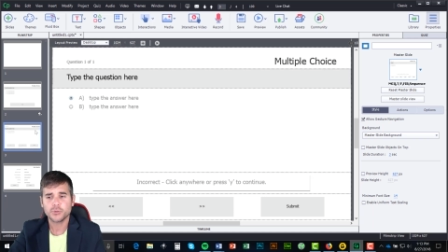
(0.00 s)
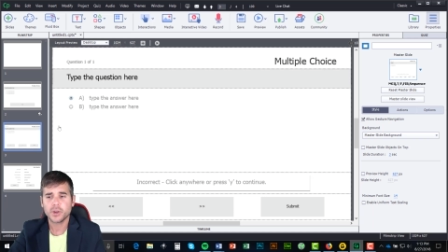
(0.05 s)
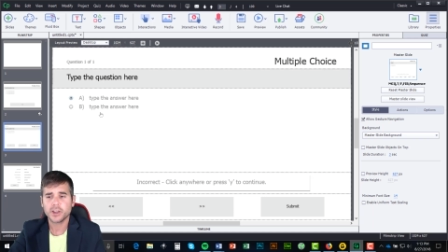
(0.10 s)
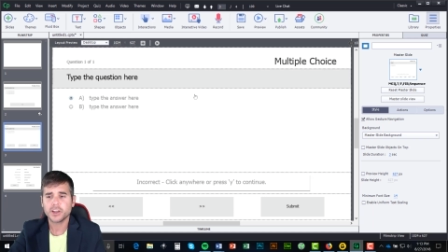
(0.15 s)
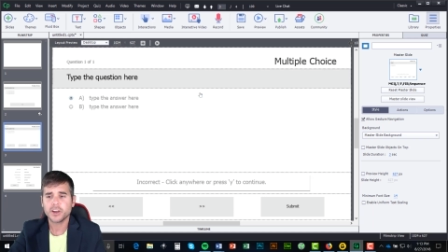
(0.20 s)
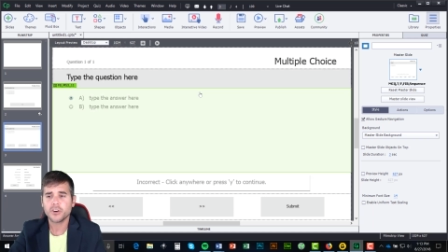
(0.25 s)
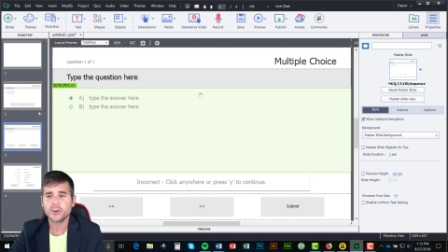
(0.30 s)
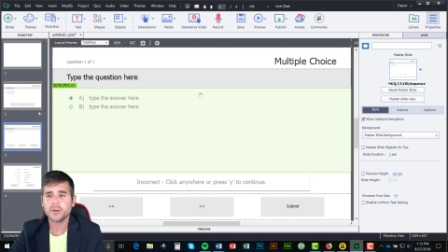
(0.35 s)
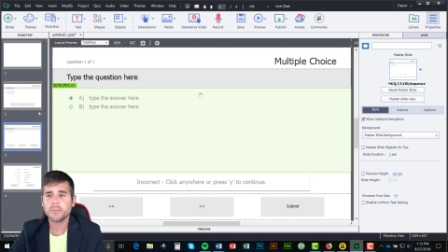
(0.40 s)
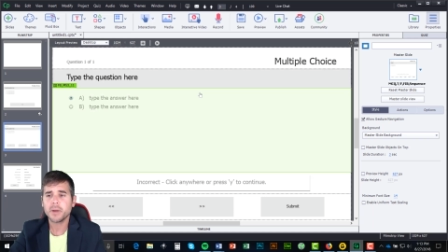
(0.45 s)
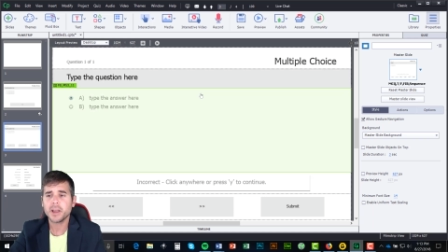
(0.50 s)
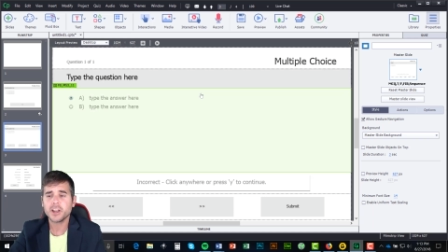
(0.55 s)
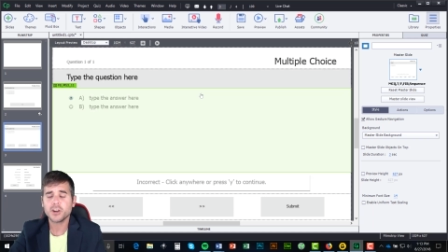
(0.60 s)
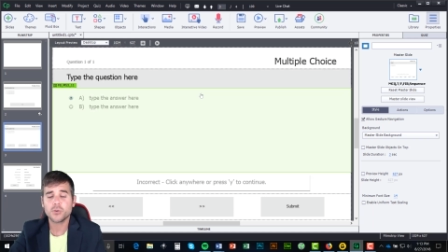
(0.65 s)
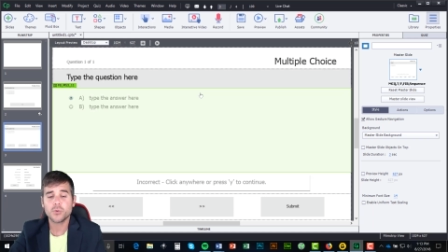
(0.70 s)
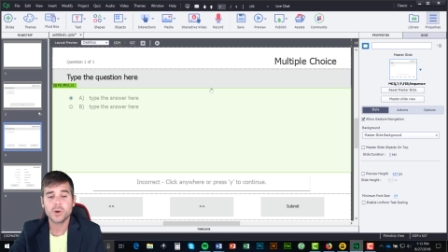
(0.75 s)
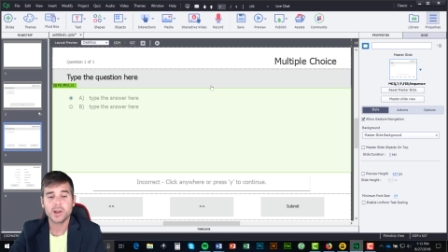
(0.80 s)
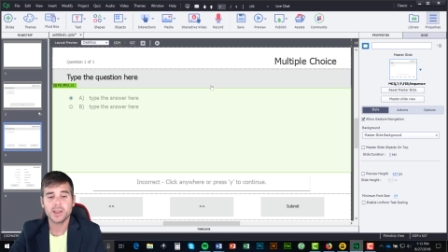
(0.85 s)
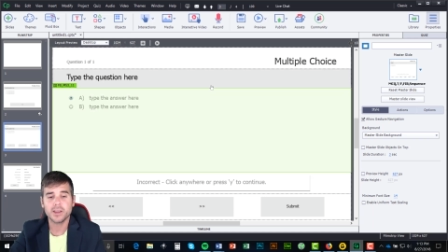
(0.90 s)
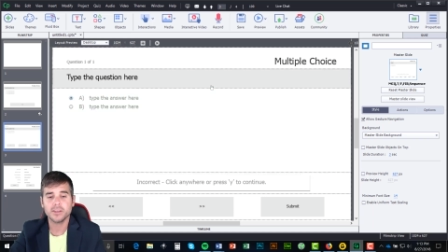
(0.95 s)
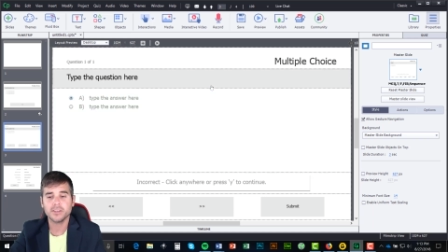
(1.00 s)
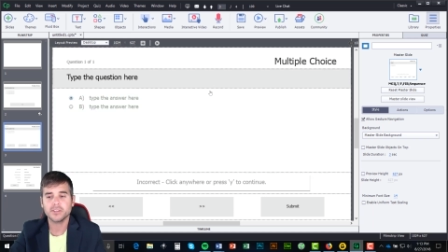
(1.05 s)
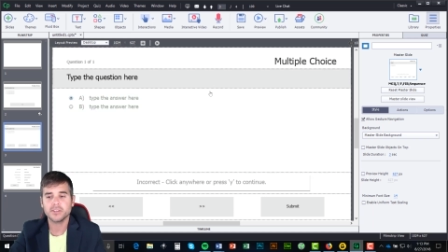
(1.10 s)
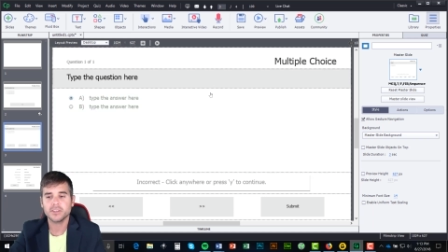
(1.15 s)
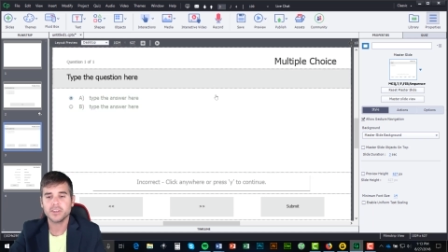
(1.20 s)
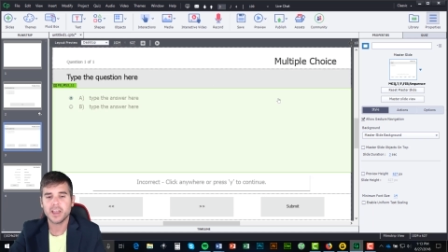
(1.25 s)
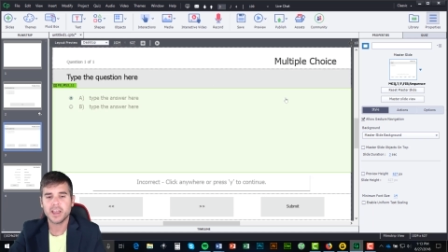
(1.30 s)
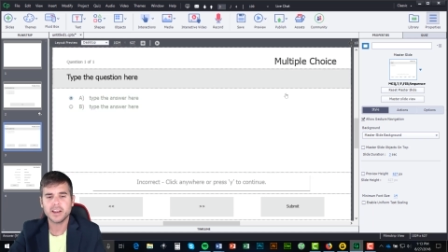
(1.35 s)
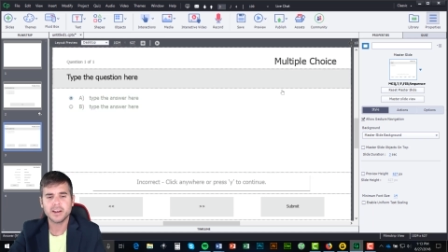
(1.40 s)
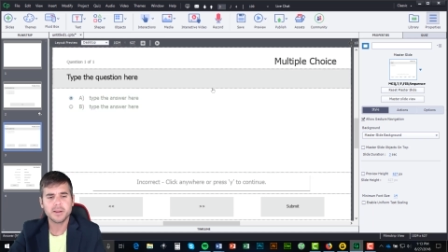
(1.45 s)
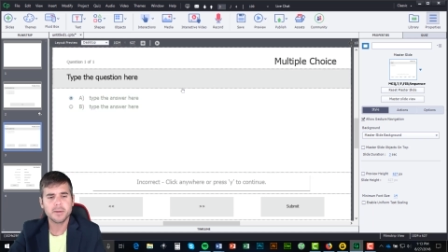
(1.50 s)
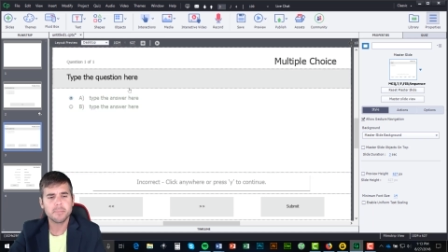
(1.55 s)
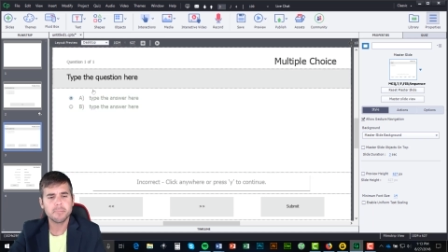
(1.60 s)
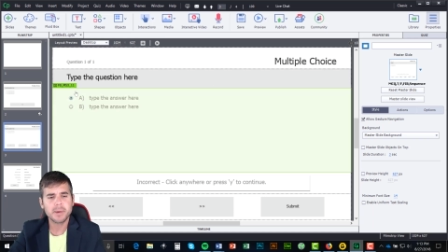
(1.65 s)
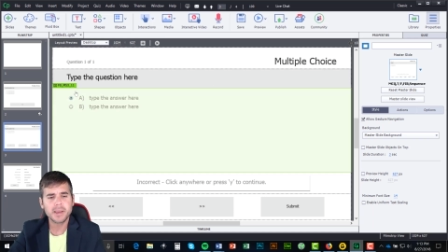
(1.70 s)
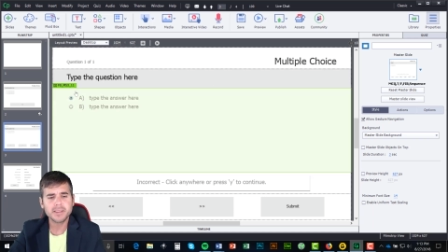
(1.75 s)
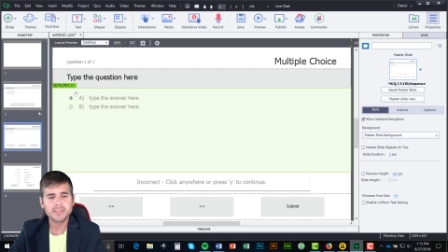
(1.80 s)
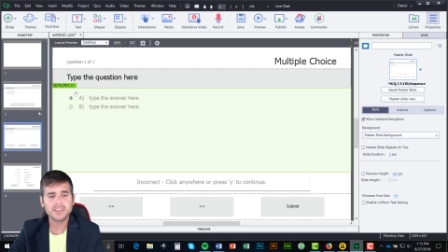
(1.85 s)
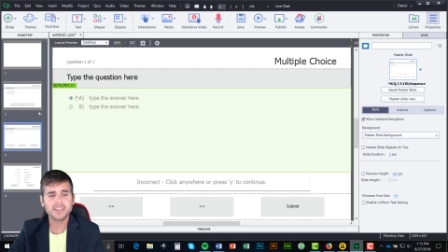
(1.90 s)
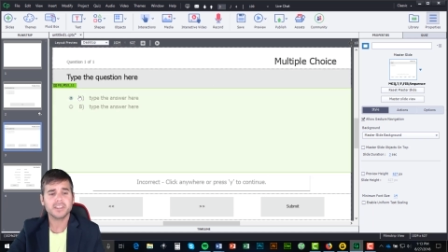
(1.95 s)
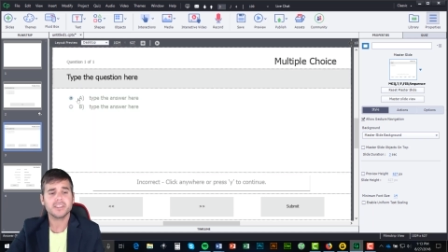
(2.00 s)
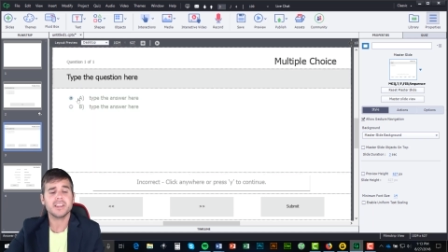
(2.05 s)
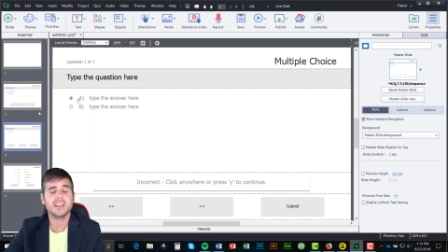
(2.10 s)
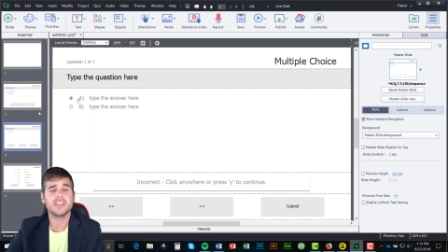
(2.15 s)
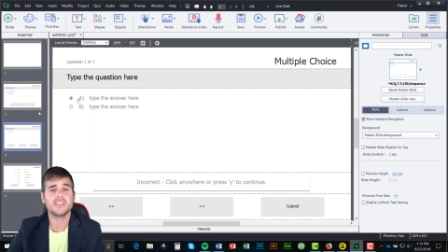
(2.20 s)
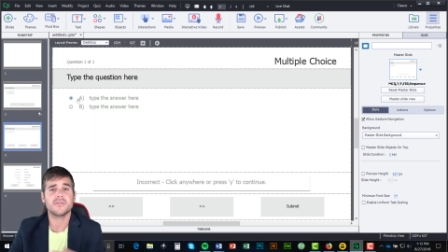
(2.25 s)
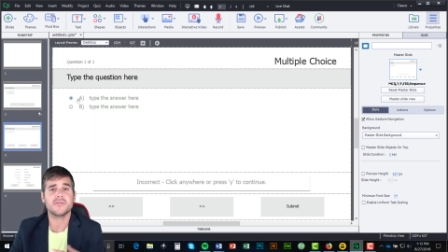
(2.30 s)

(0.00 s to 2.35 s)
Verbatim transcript: So I go to my quiz, and basically